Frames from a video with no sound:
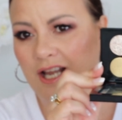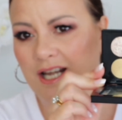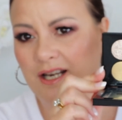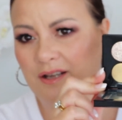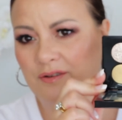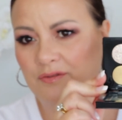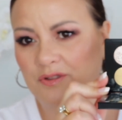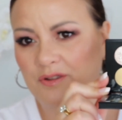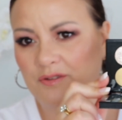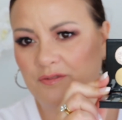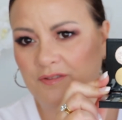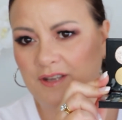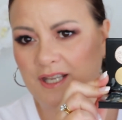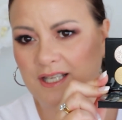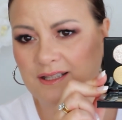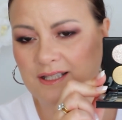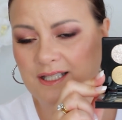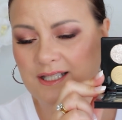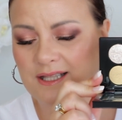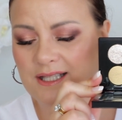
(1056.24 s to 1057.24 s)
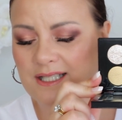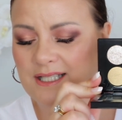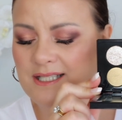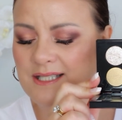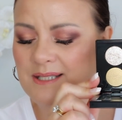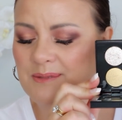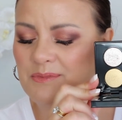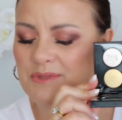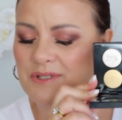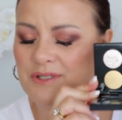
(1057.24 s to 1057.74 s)
love the fact that there's
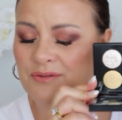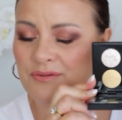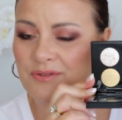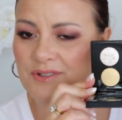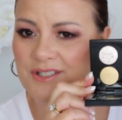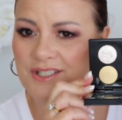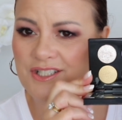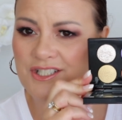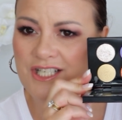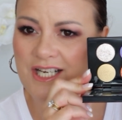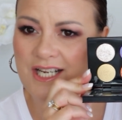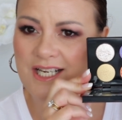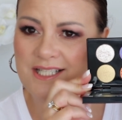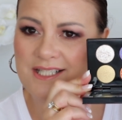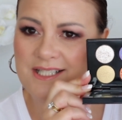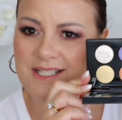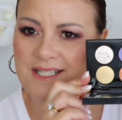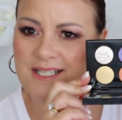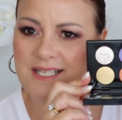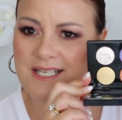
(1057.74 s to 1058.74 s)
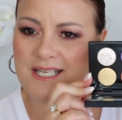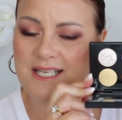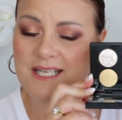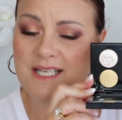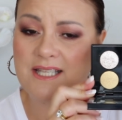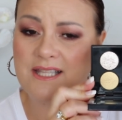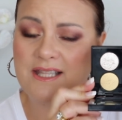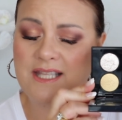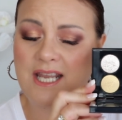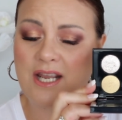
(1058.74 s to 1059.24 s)
some different shades in
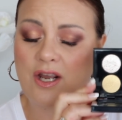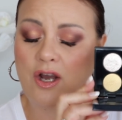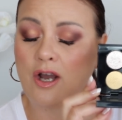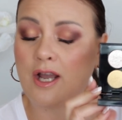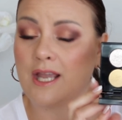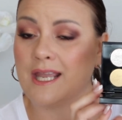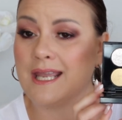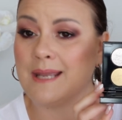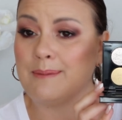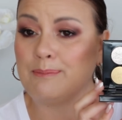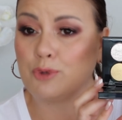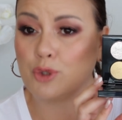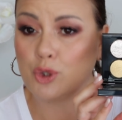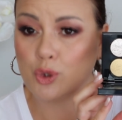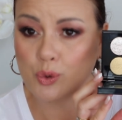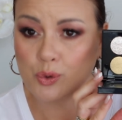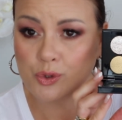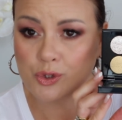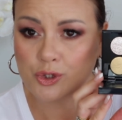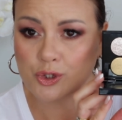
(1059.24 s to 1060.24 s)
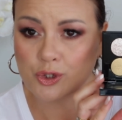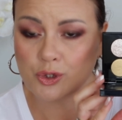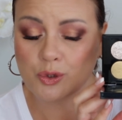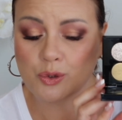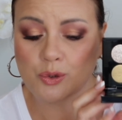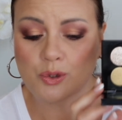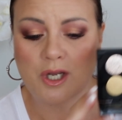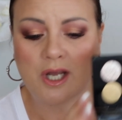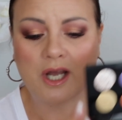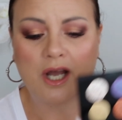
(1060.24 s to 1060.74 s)
here that I am used
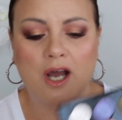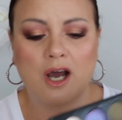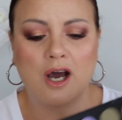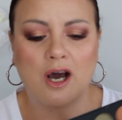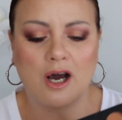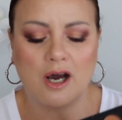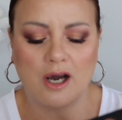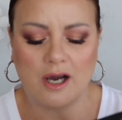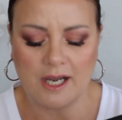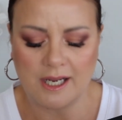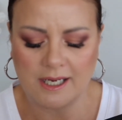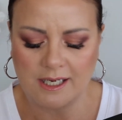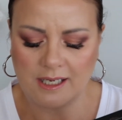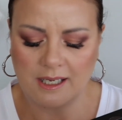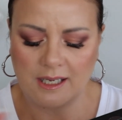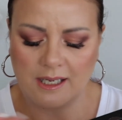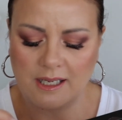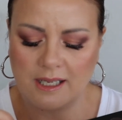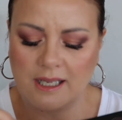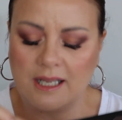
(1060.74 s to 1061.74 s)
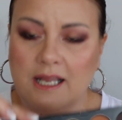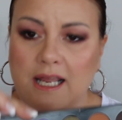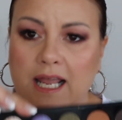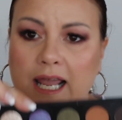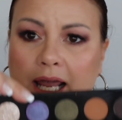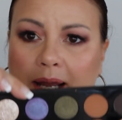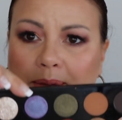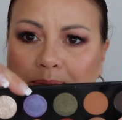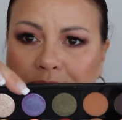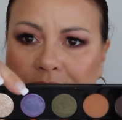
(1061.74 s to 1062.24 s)
to. I
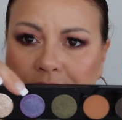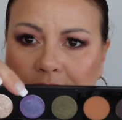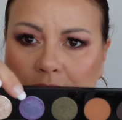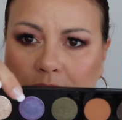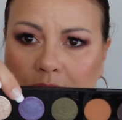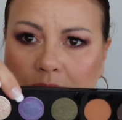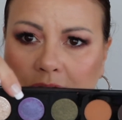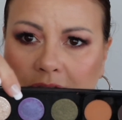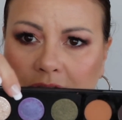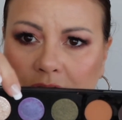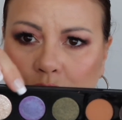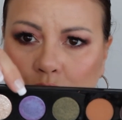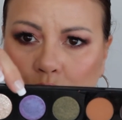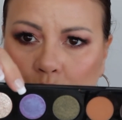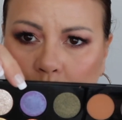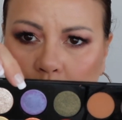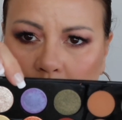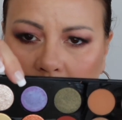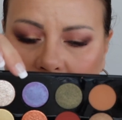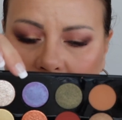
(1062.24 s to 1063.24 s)
absolutely adore